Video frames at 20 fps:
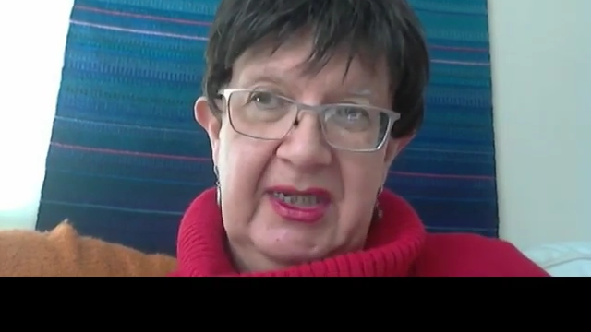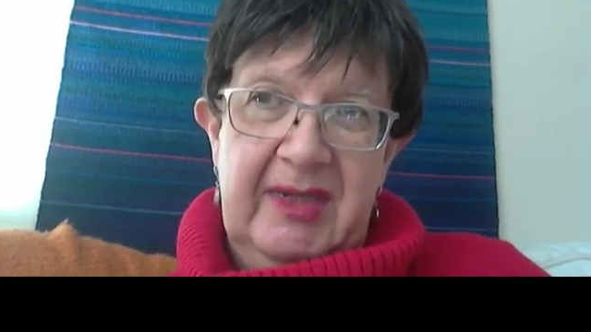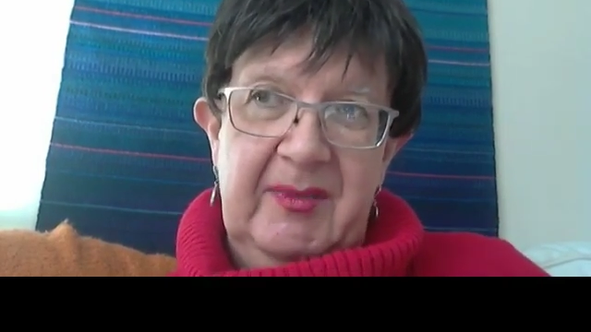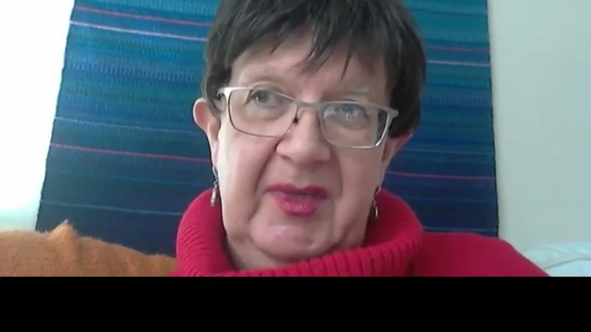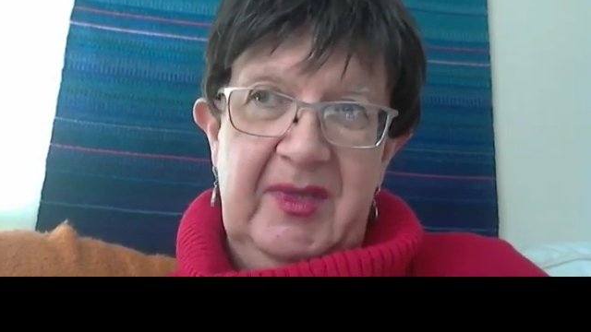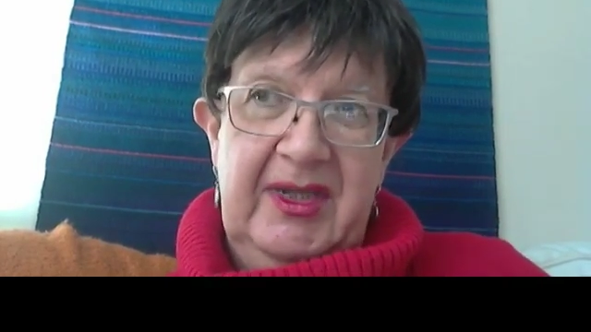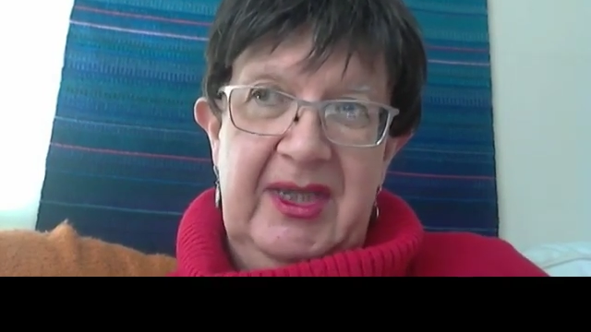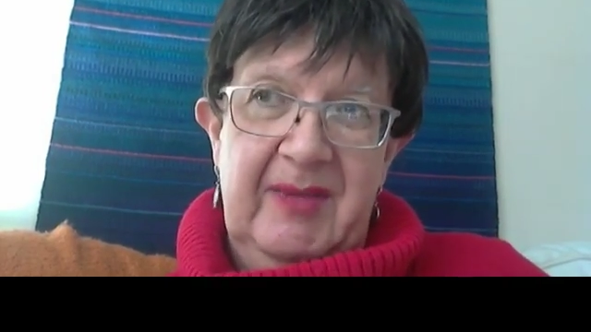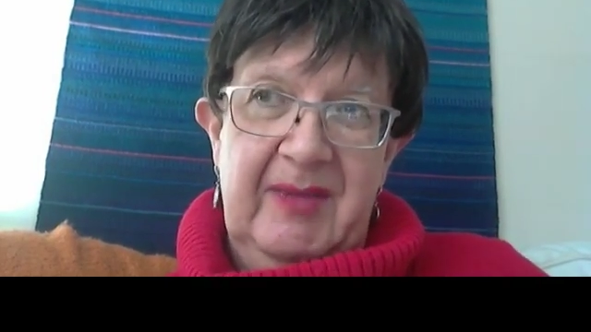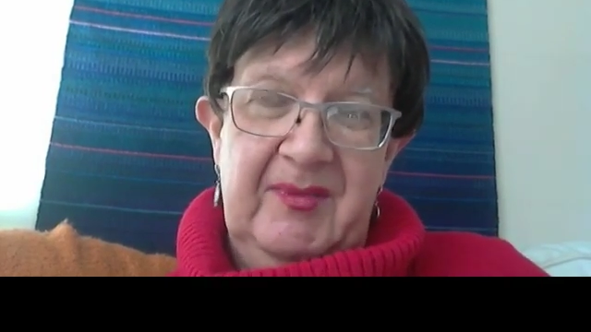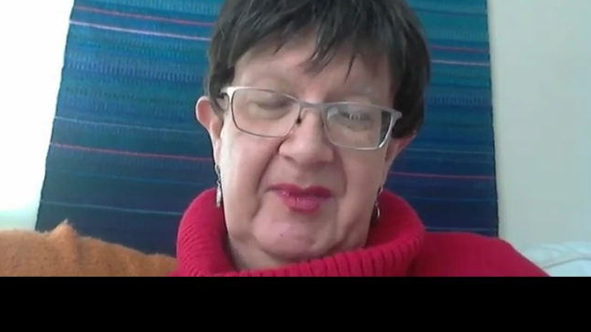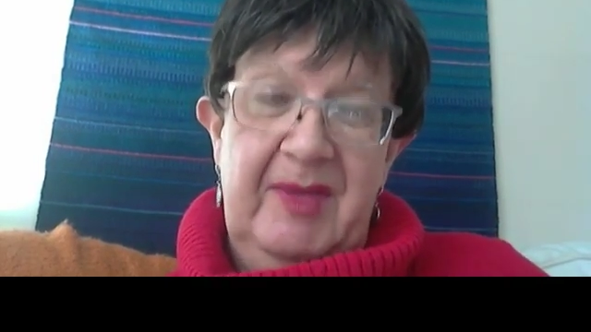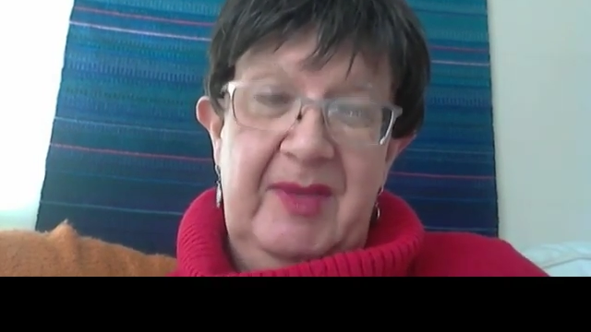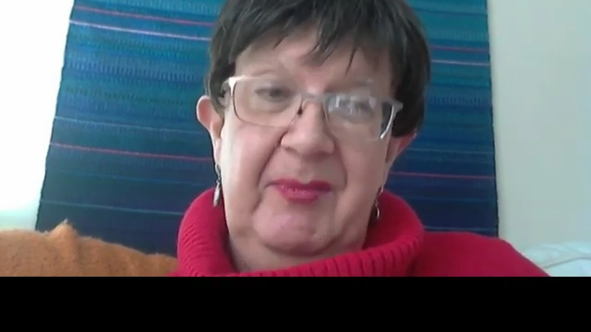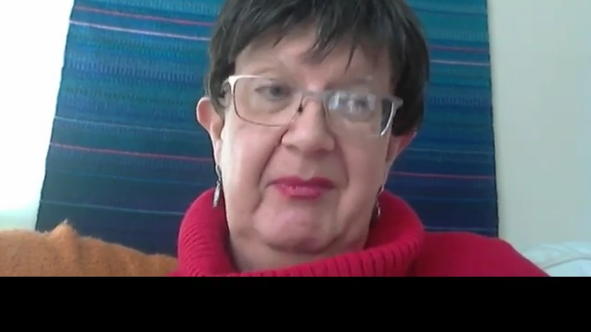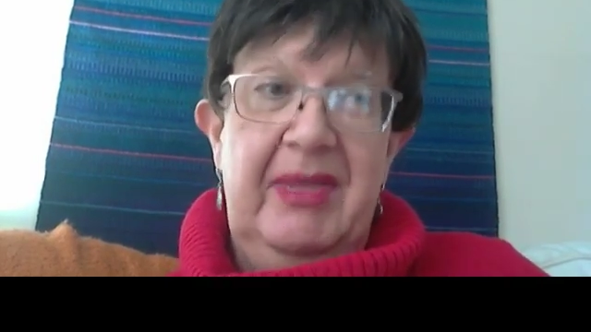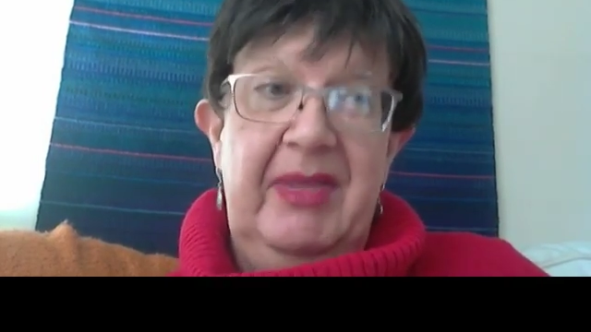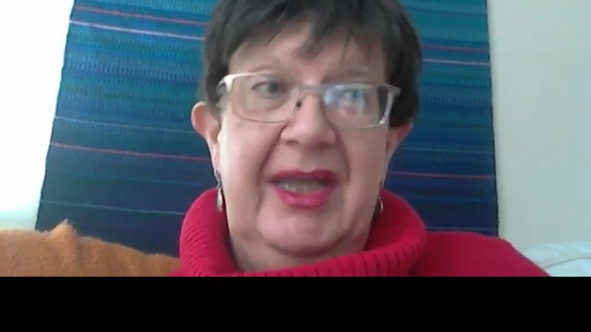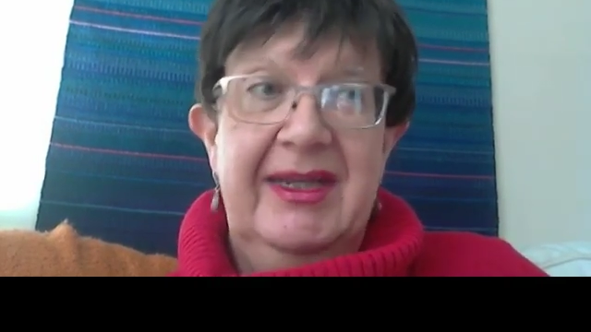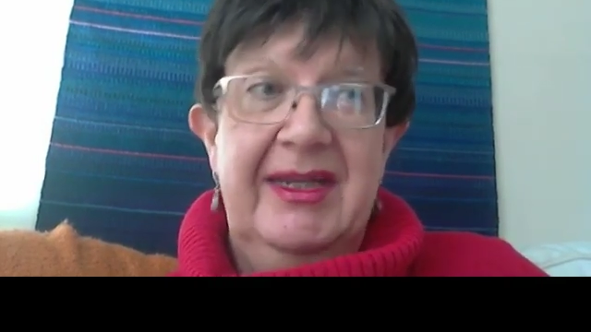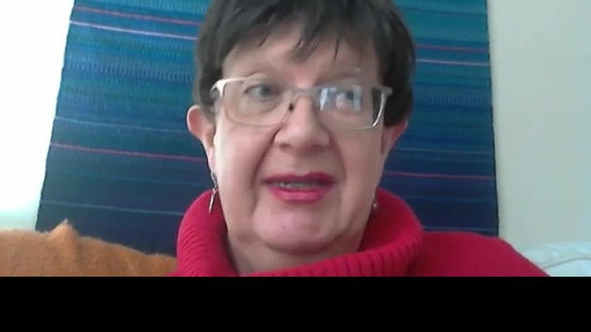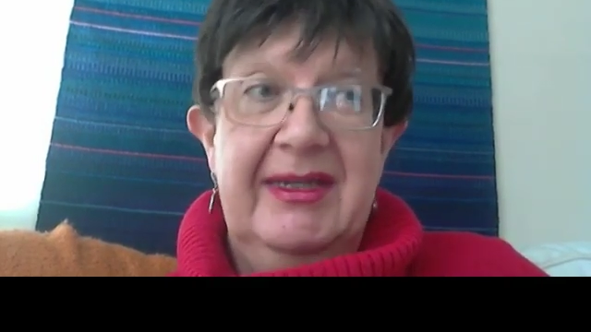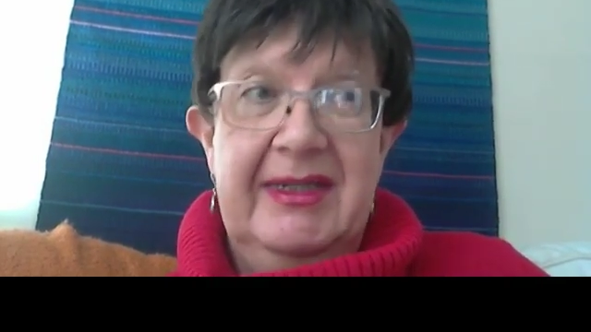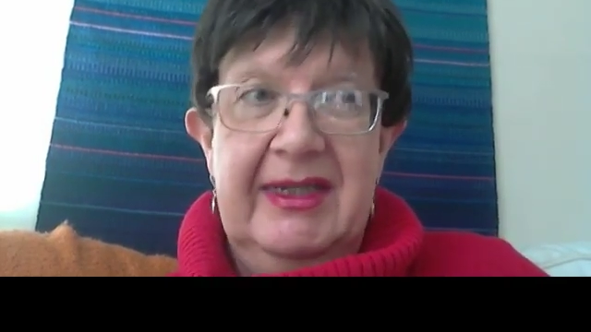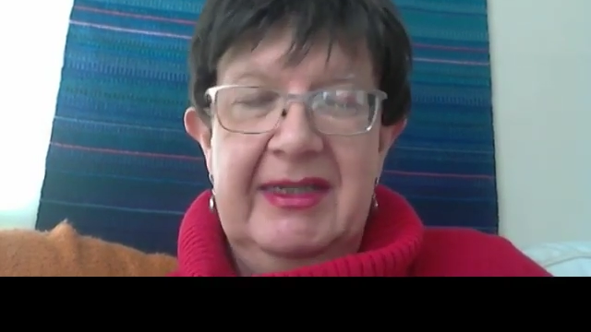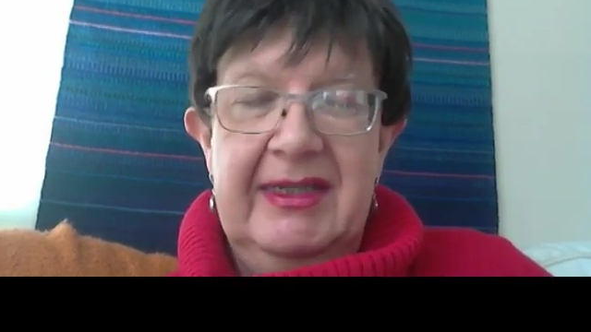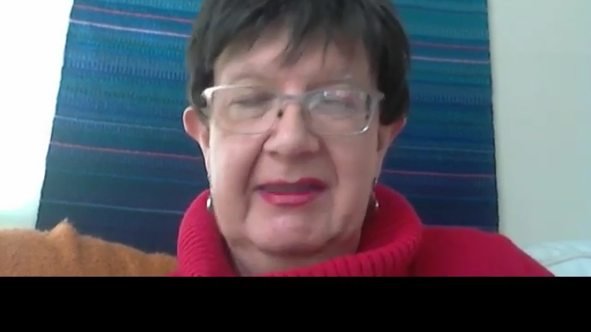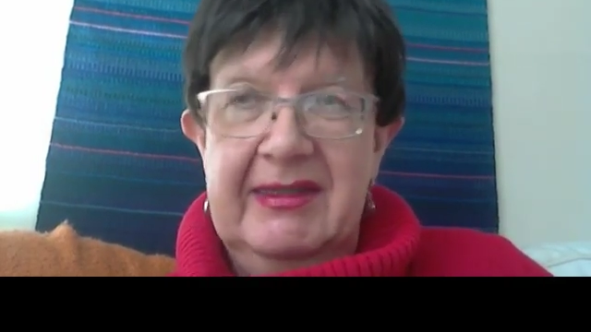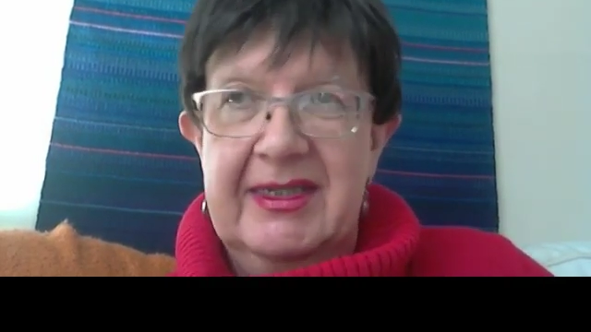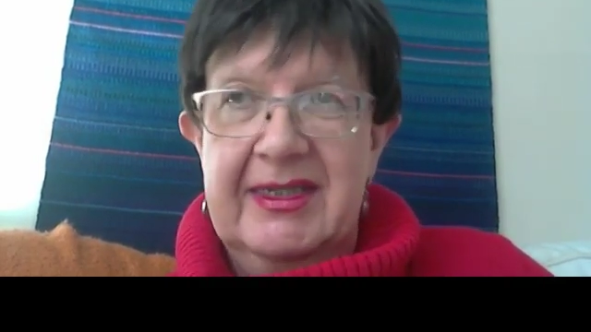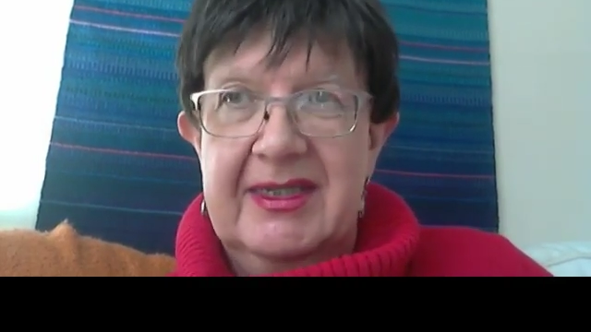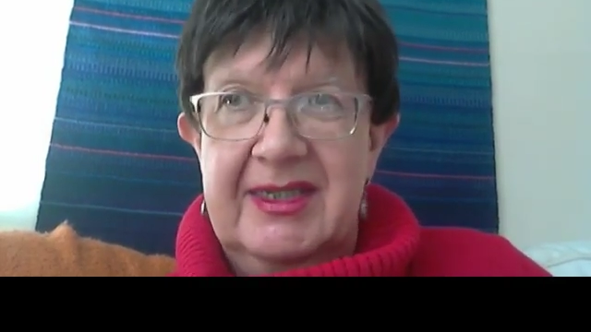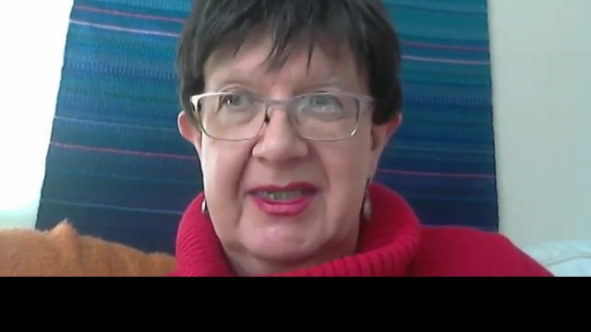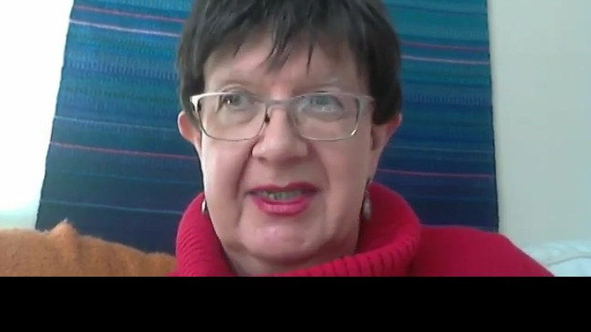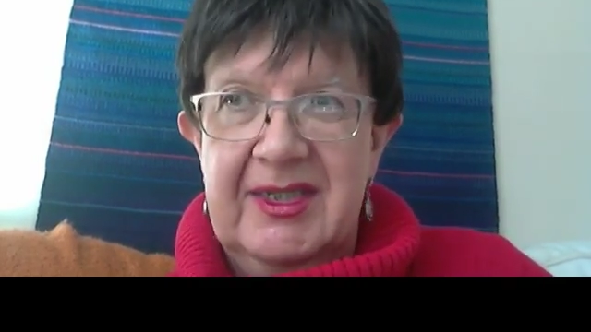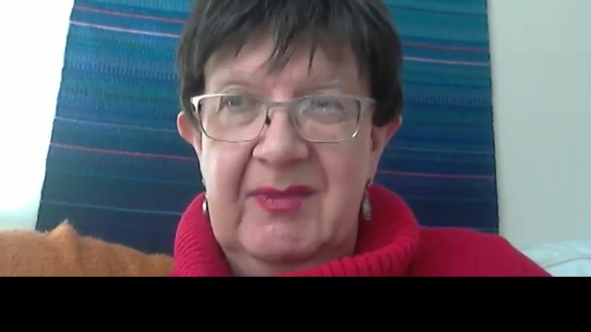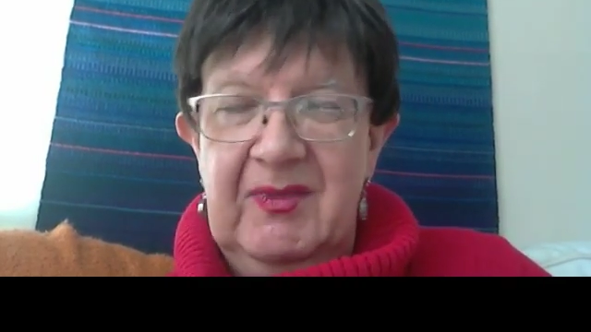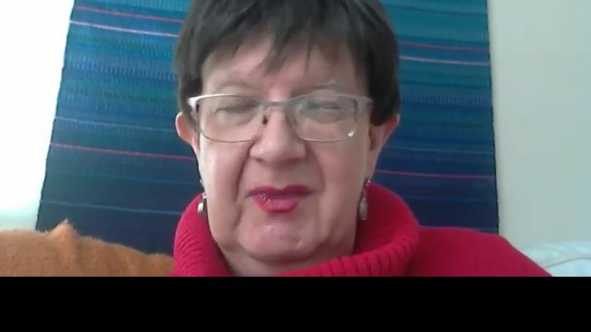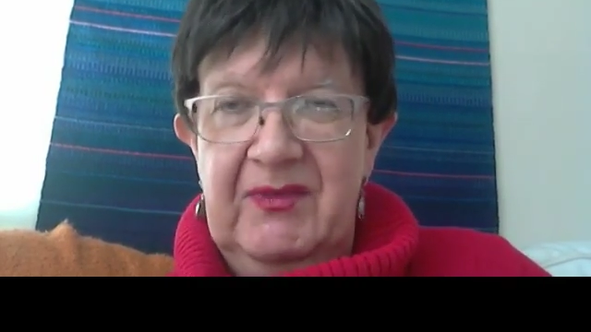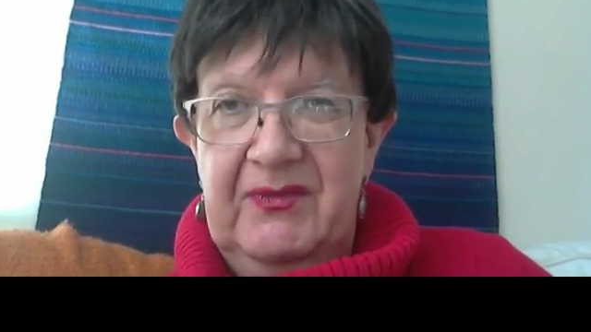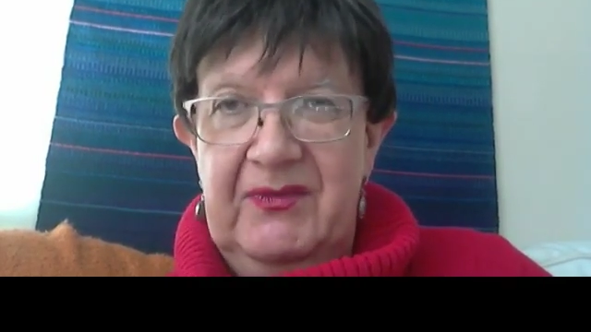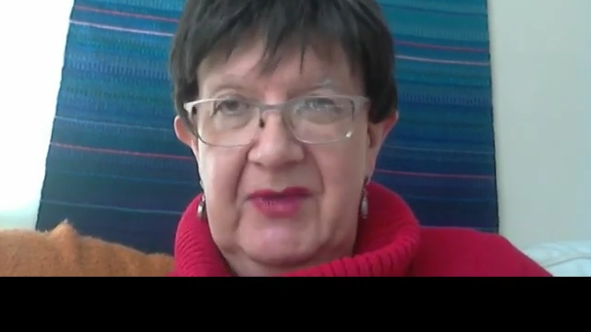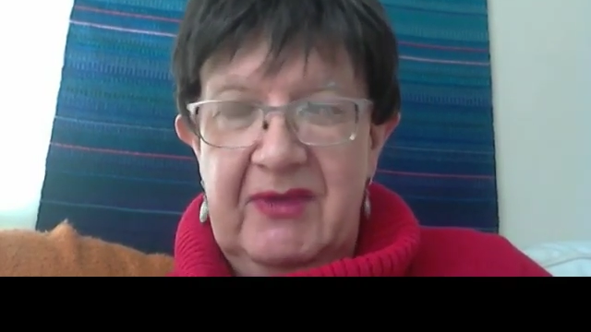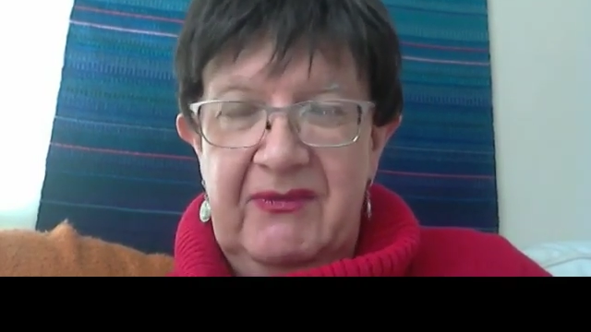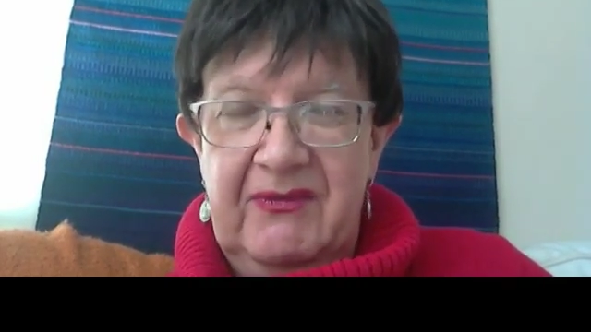became embedded in the system